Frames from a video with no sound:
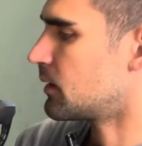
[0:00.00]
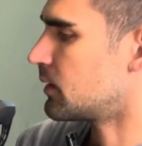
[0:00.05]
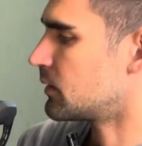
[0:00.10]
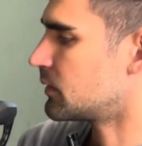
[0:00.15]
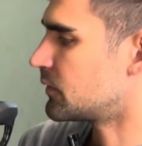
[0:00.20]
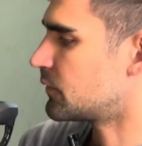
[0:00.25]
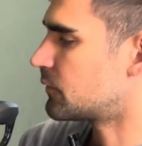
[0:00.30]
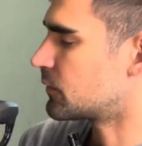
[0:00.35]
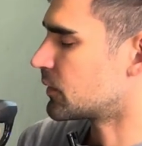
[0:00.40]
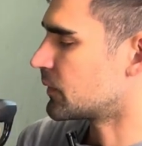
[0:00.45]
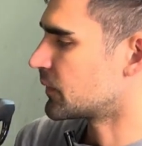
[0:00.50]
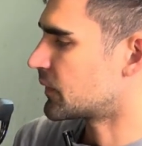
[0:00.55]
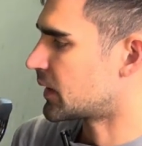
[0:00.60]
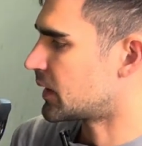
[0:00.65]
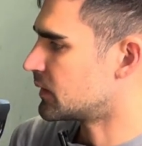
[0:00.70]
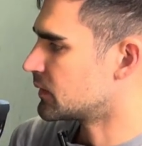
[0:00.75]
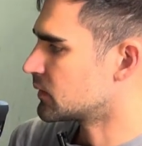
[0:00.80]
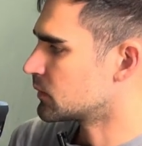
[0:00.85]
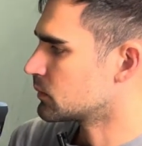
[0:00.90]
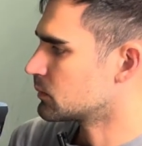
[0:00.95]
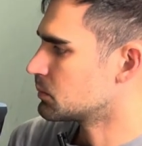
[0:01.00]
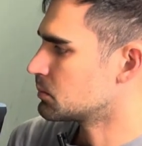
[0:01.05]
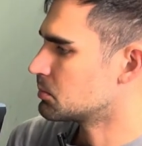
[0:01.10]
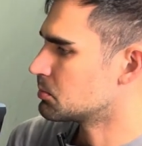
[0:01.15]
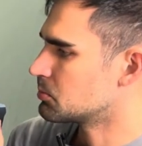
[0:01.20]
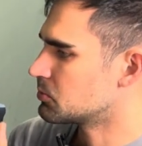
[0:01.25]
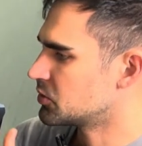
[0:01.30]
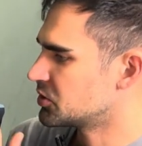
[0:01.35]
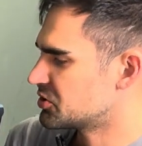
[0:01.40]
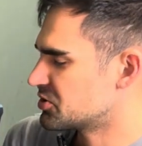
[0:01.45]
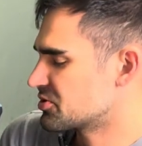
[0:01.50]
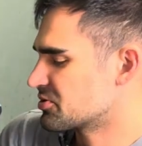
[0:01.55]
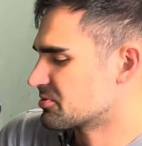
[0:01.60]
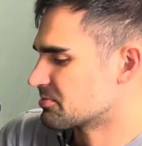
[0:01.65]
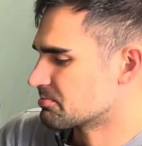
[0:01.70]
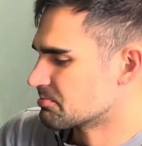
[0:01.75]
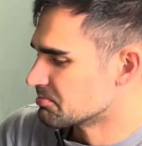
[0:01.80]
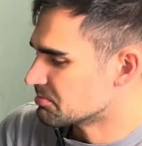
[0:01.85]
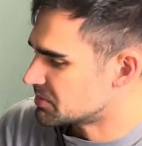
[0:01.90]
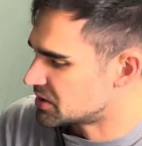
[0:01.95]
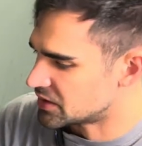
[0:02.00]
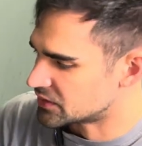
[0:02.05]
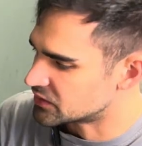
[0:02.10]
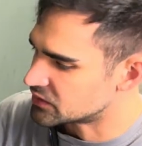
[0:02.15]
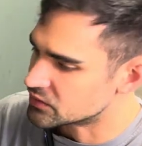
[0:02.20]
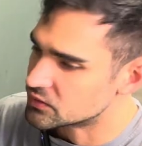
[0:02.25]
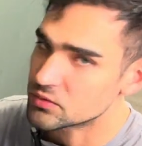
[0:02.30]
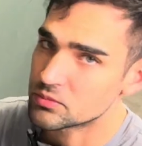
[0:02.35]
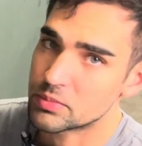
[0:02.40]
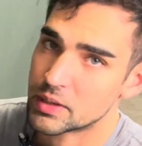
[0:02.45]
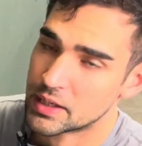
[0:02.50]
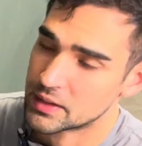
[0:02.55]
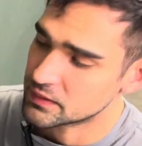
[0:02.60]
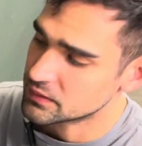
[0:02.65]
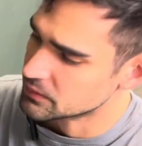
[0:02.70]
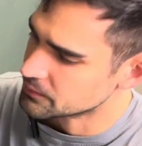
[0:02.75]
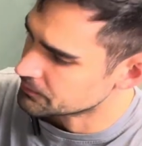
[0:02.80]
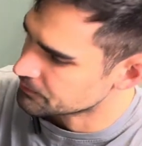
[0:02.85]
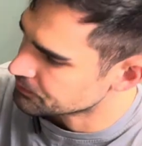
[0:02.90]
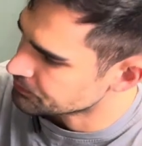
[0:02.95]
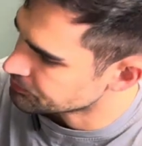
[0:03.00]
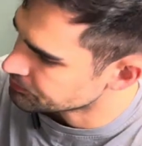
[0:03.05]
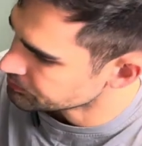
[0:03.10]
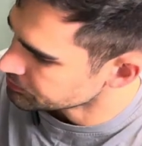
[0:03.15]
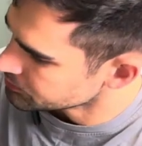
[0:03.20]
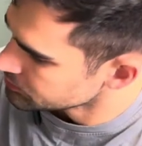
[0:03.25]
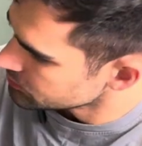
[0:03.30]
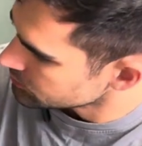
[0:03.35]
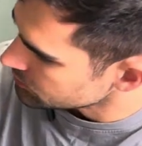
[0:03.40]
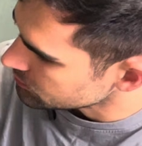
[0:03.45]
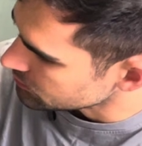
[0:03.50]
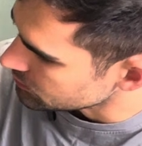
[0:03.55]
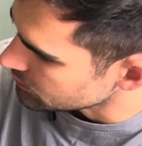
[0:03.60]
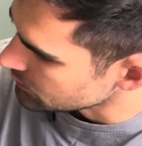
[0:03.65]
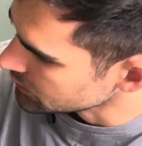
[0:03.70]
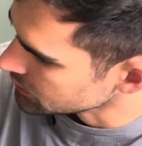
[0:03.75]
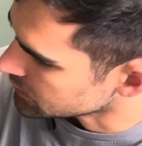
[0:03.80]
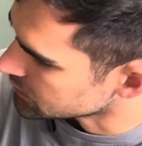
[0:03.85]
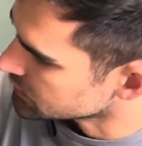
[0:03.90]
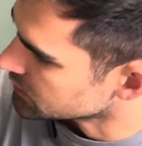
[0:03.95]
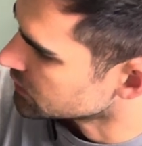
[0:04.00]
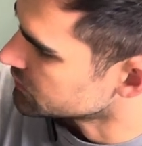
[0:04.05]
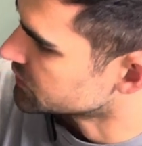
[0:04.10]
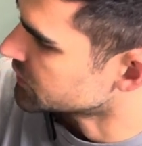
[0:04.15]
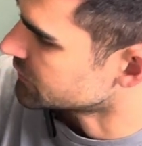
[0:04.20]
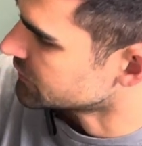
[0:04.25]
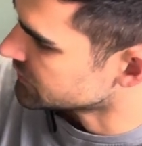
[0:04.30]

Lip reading: the front end, which isn't too bad in terms of